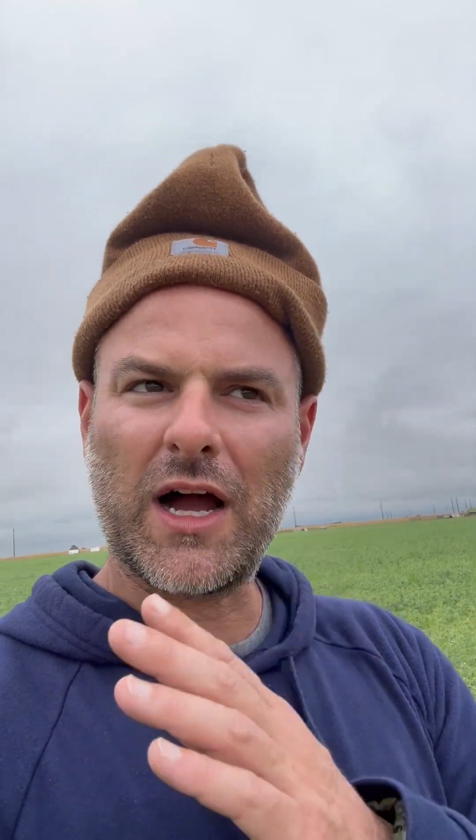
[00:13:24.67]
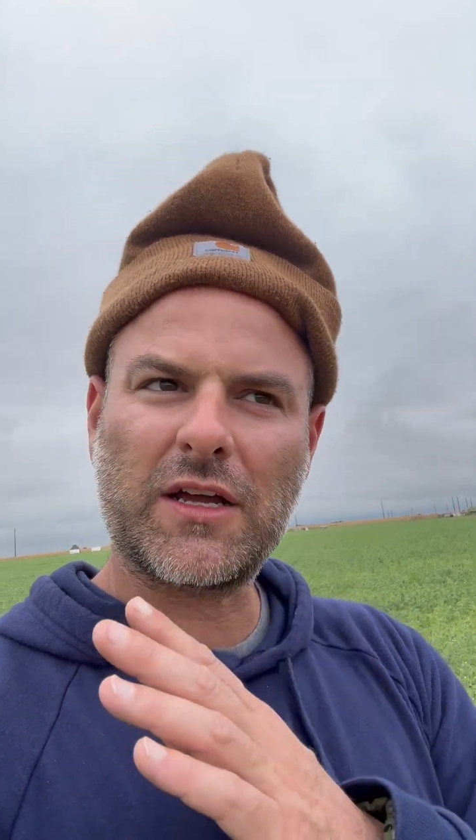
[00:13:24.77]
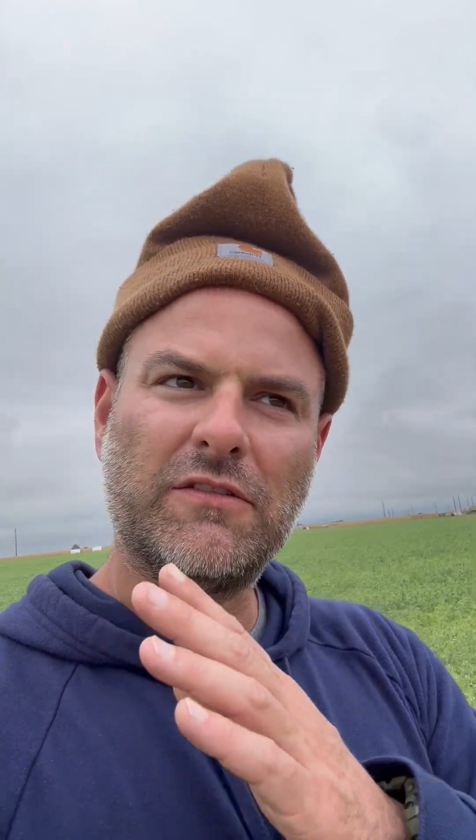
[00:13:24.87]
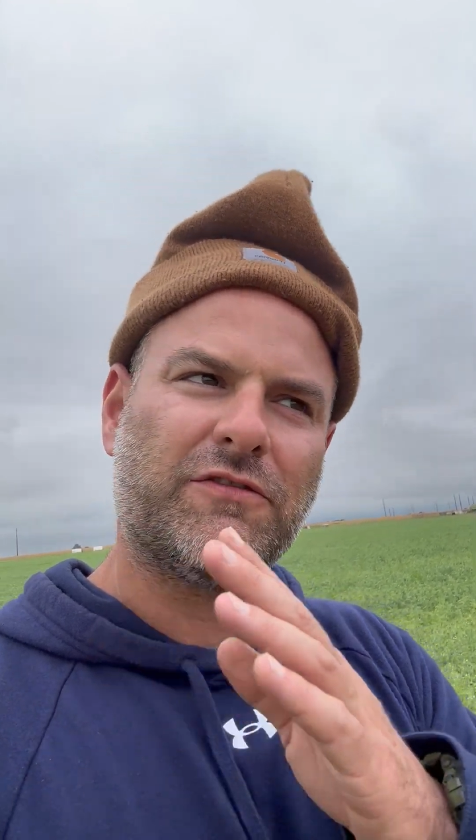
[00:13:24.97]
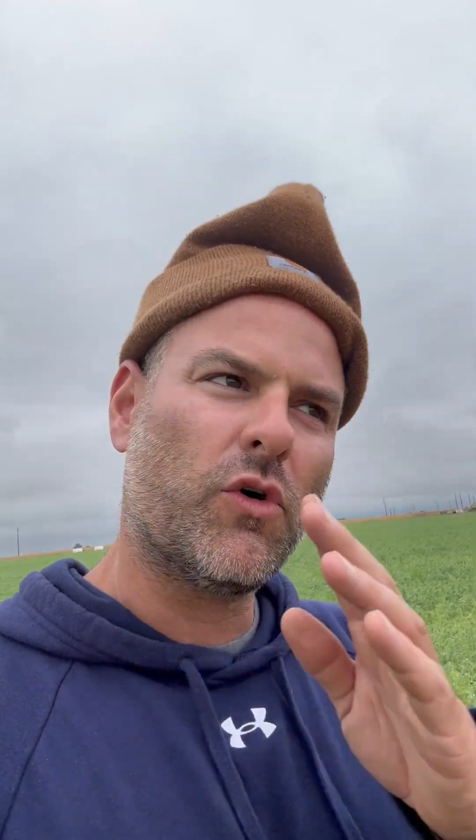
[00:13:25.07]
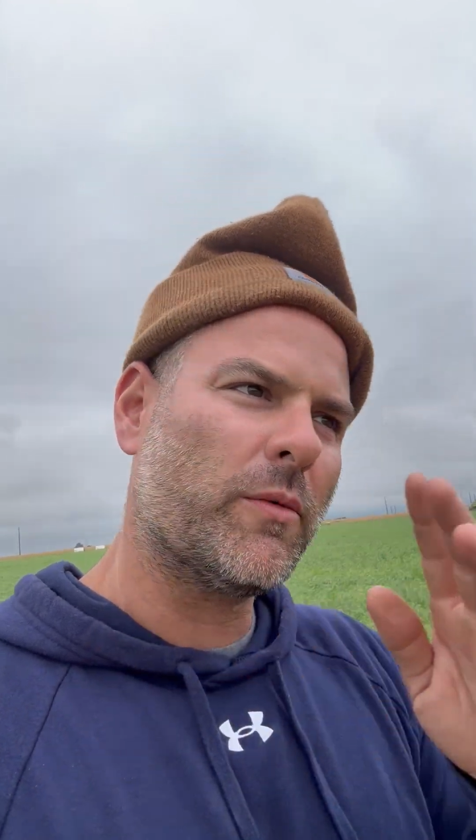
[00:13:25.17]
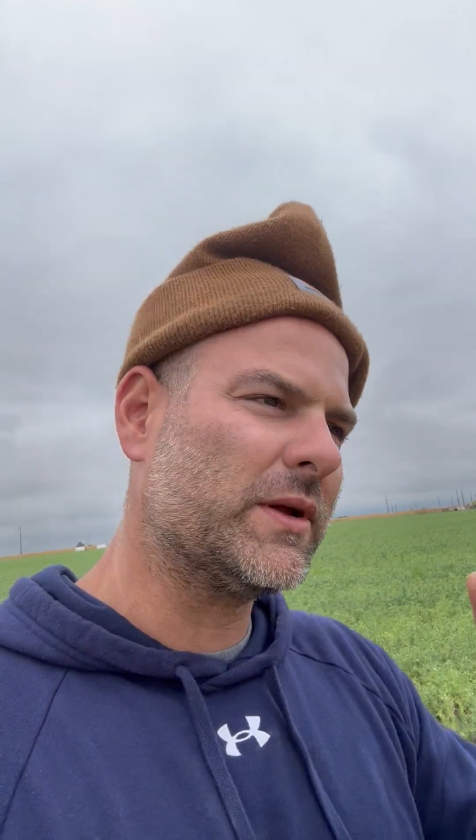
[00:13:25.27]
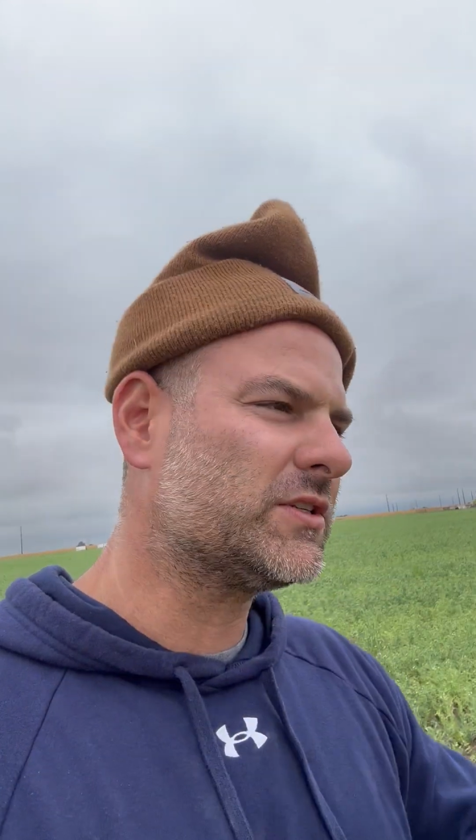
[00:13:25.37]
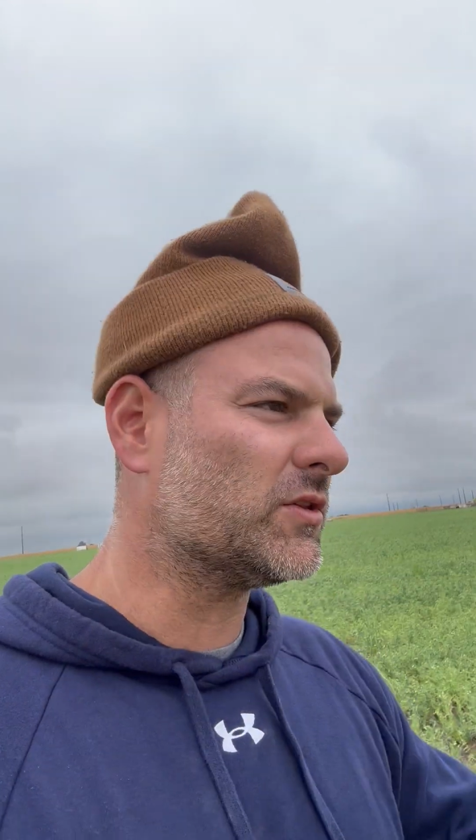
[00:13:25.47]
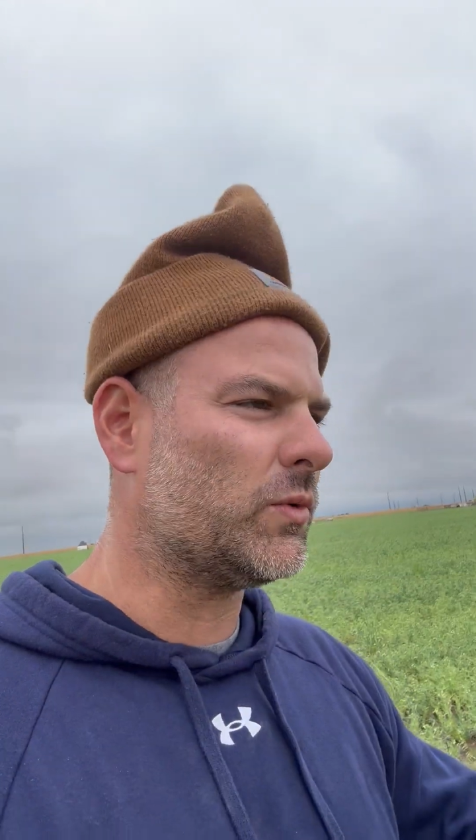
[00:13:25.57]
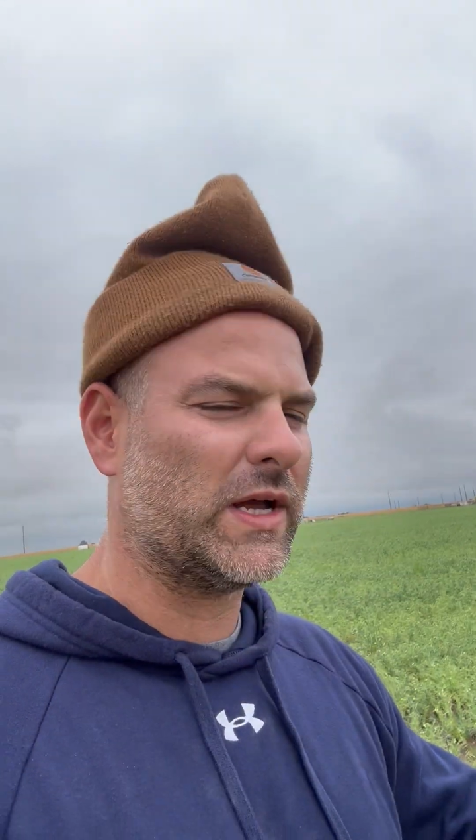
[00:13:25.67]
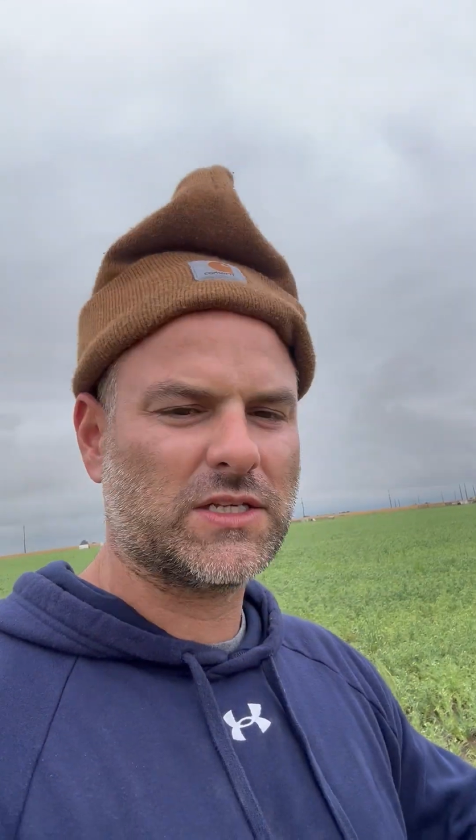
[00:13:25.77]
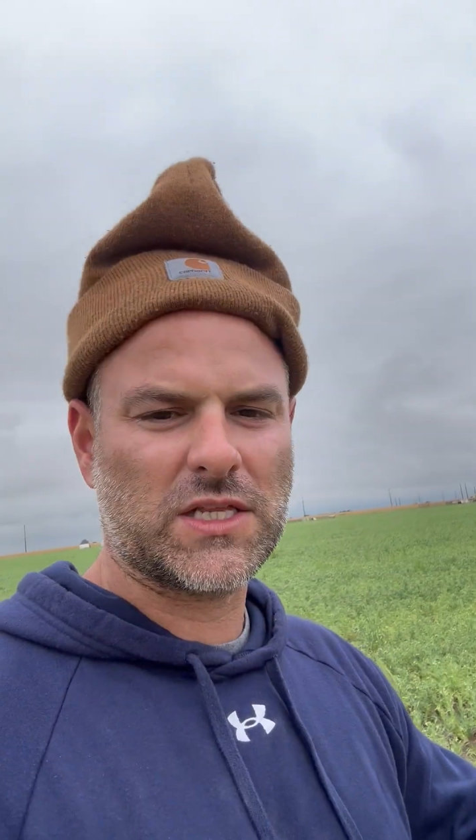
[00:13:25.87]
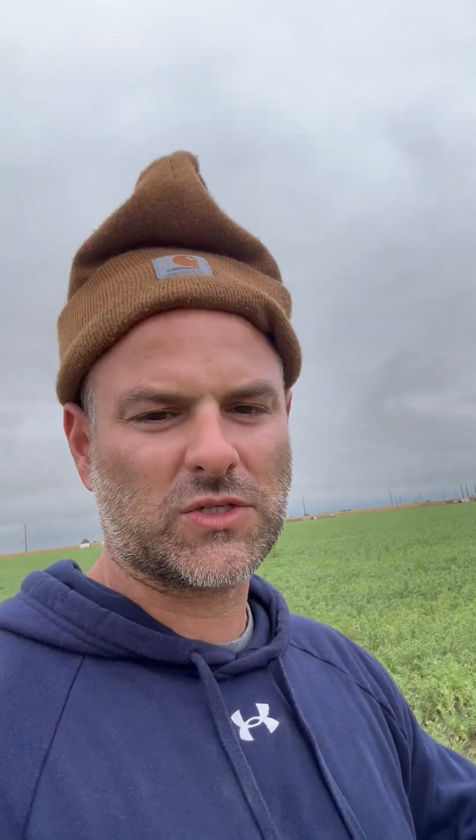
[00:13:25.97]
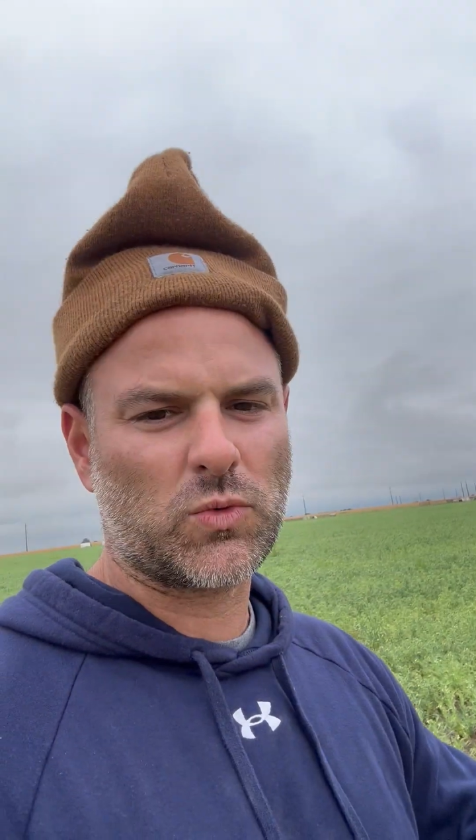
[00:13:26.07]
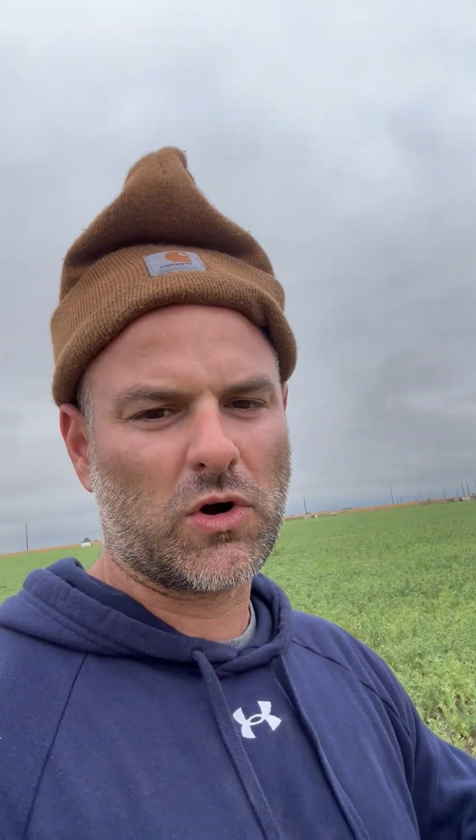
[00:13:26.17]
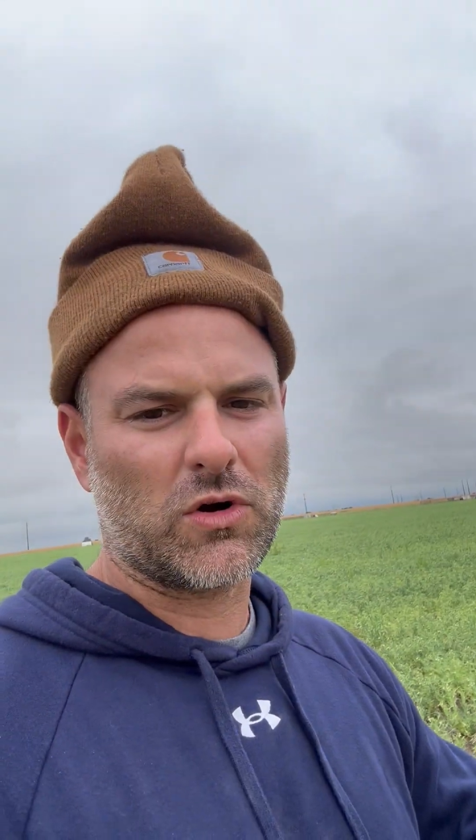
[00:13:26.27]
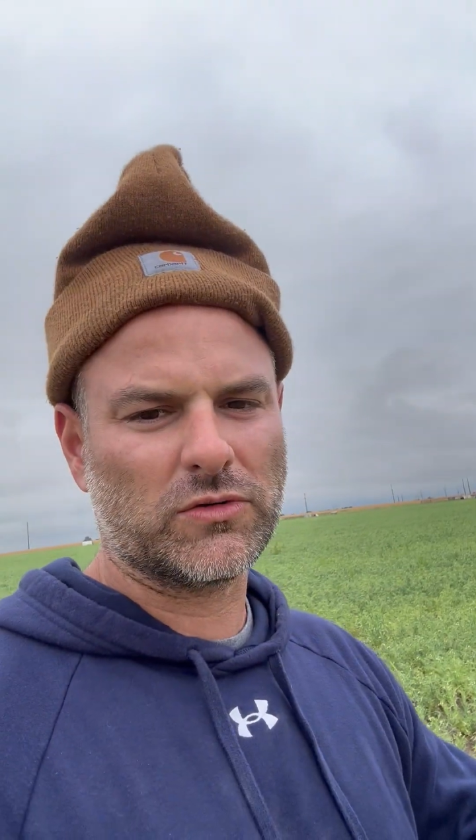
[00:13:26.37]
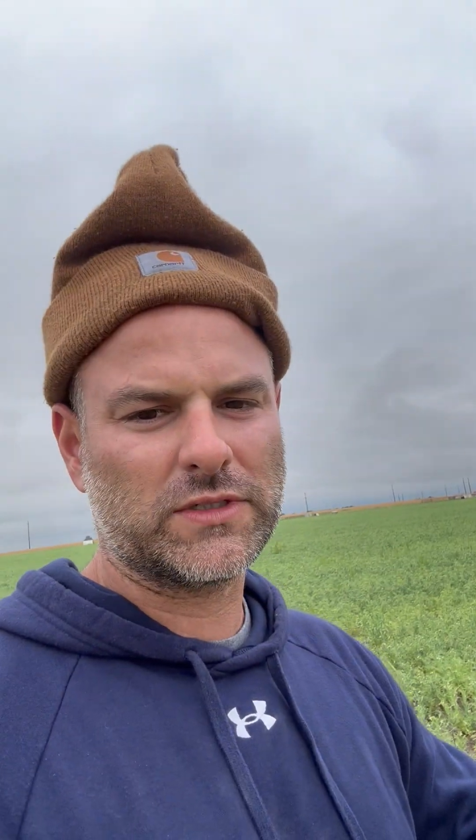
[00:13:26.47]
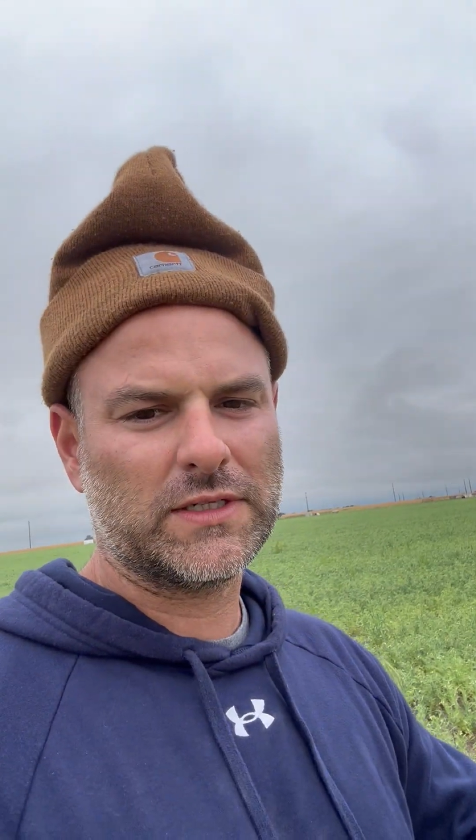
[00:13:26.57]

conforming to the ways of this world.